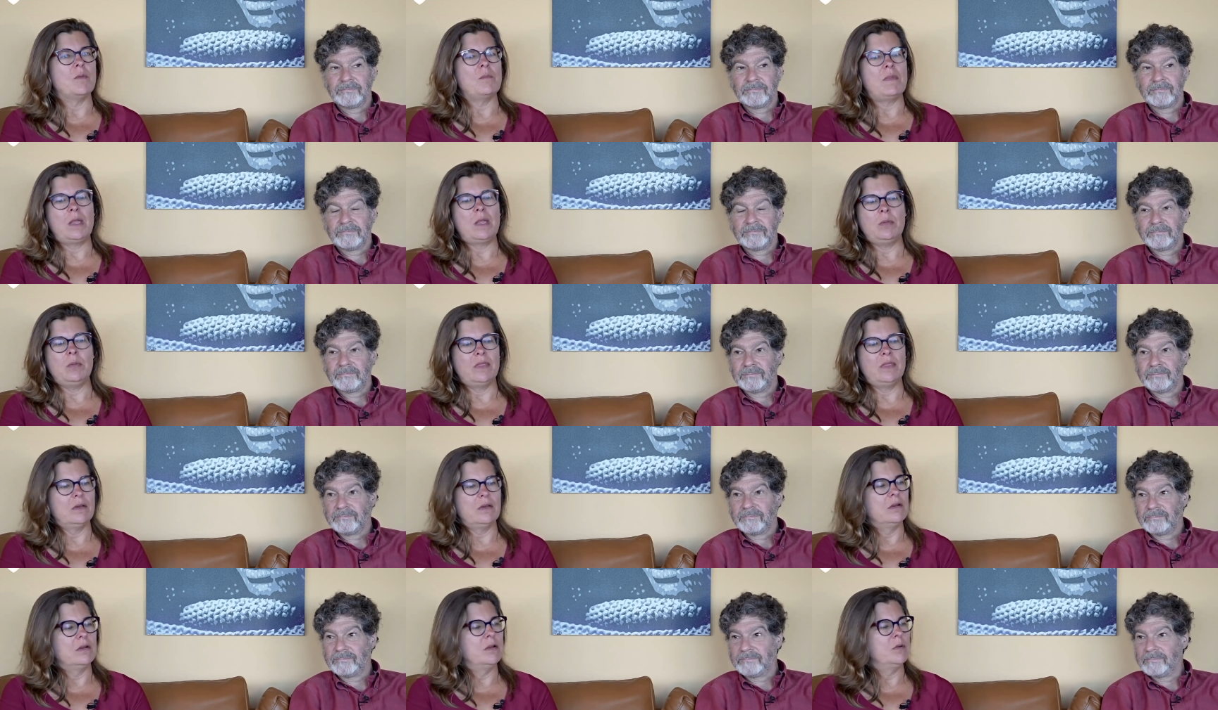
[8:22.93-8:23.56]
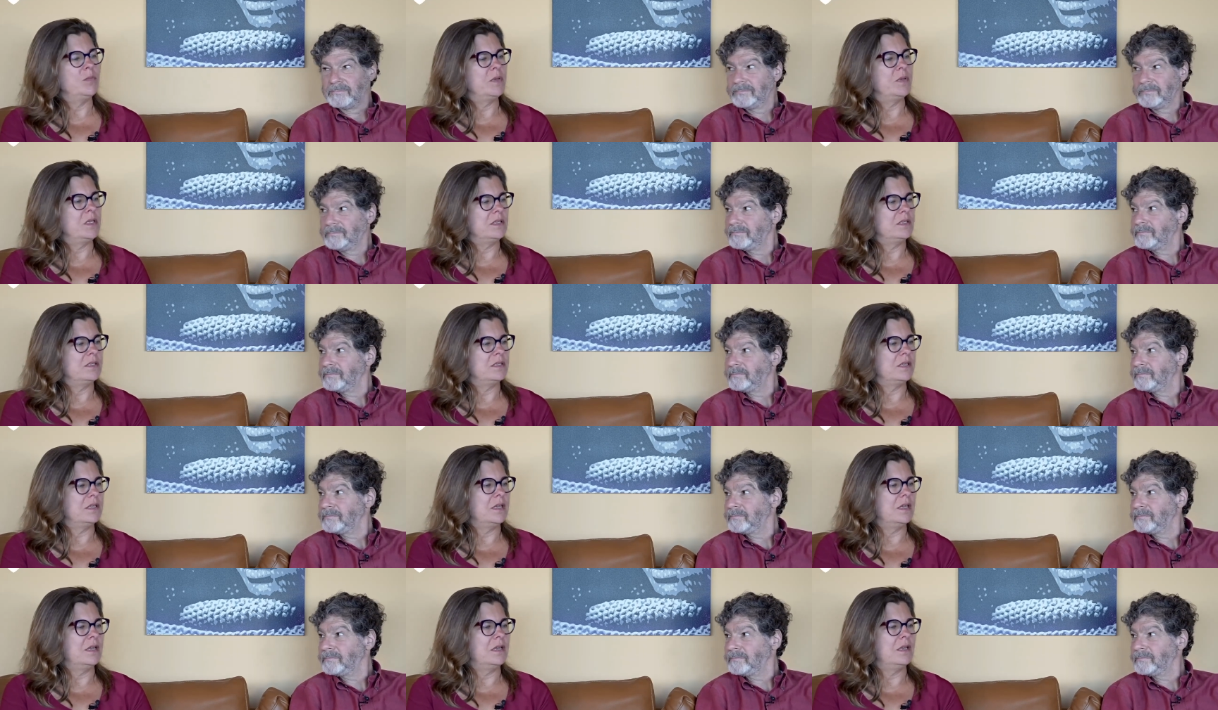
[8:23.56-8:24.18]
Speaker 1: maybe the hope is
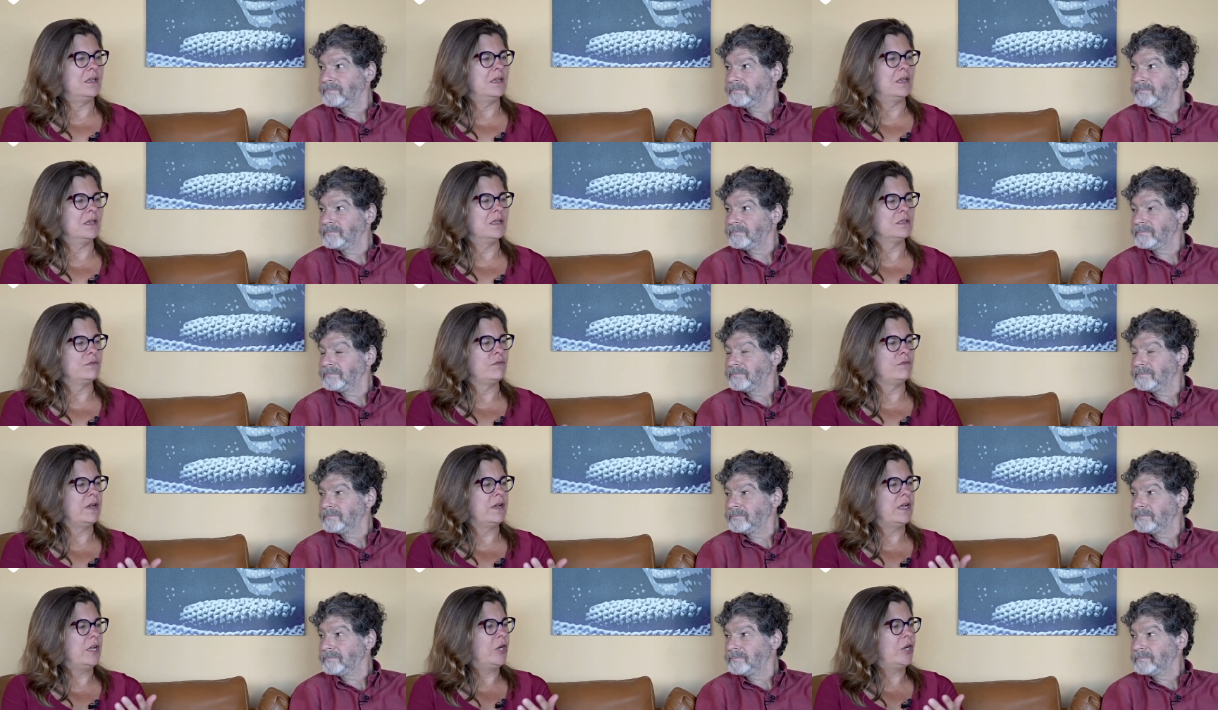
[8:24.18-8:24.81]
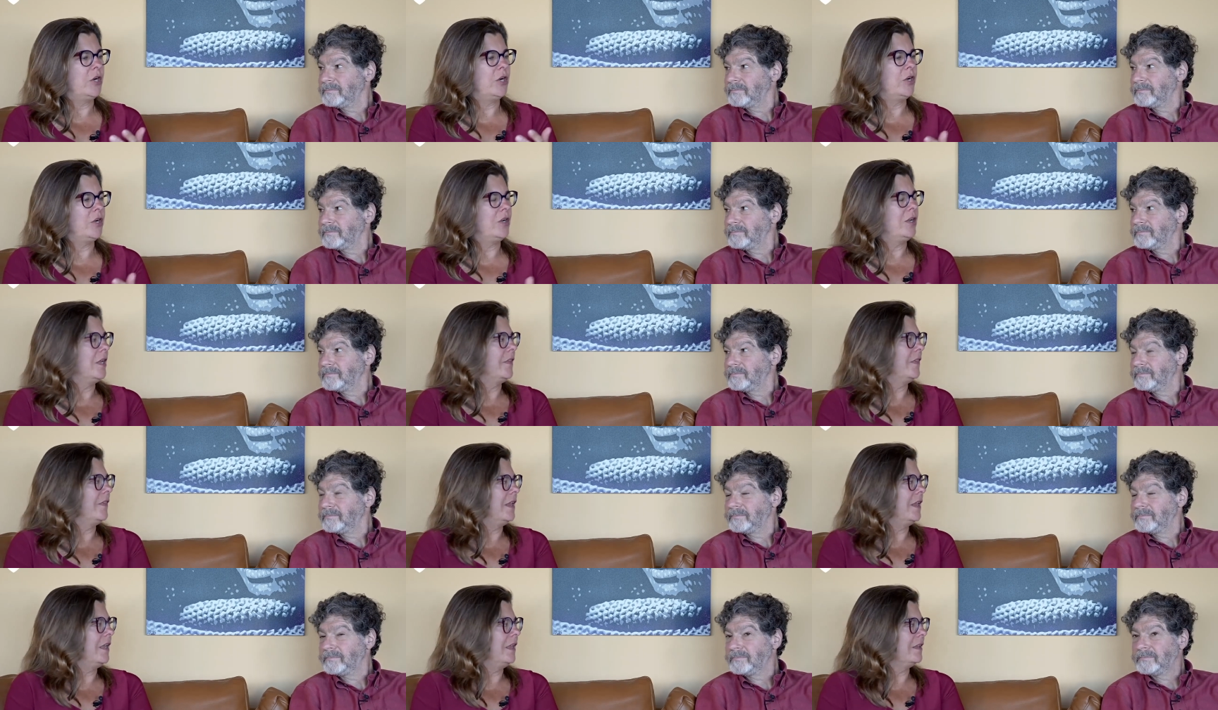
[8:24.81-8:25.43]
that he gets fired
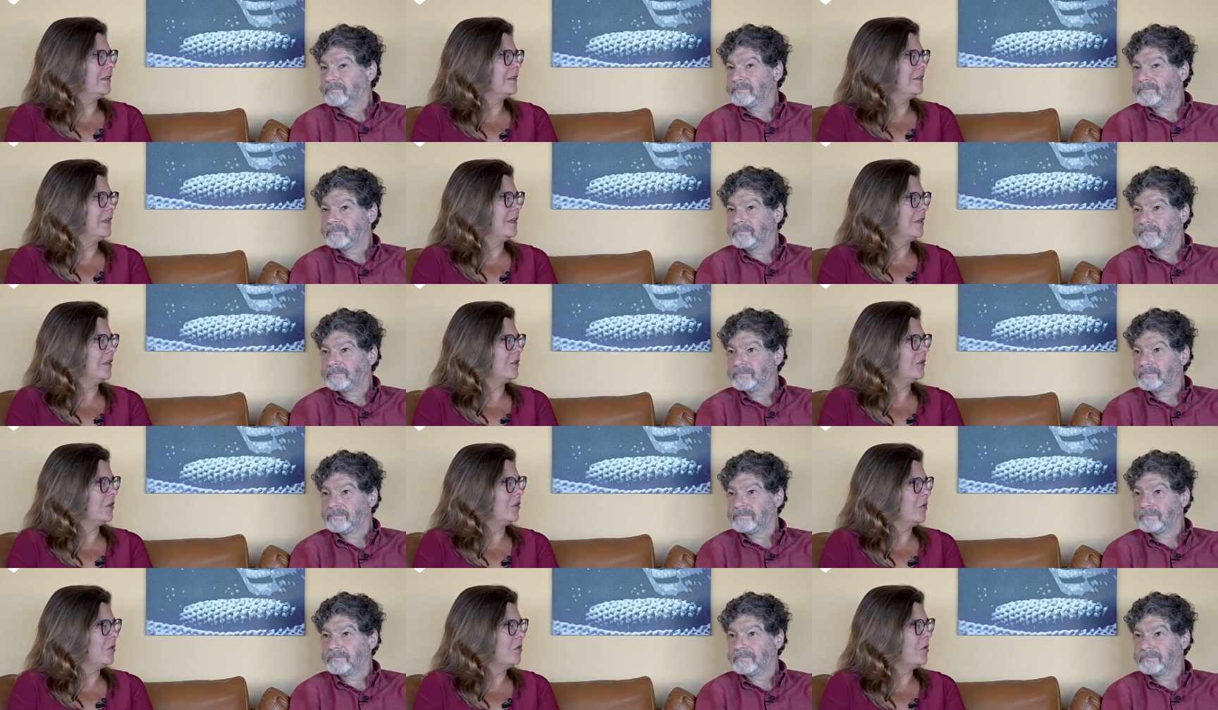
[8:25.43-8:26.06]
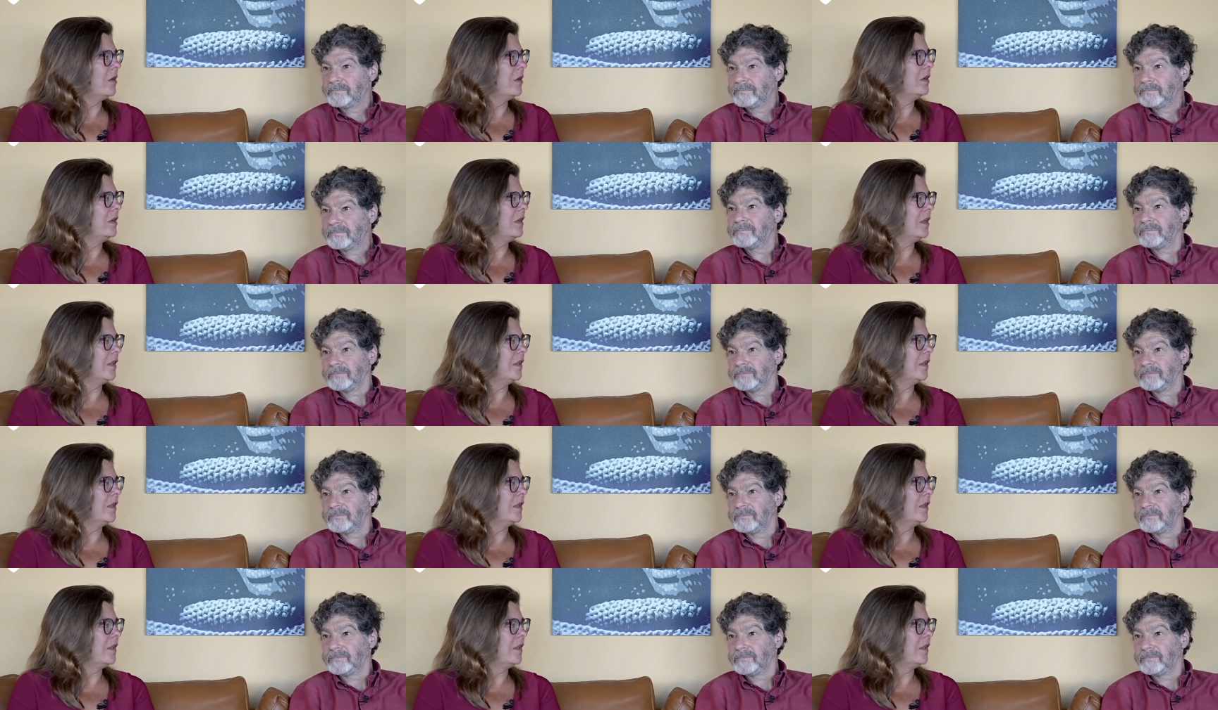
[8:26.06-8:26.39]
and then he can take it to court,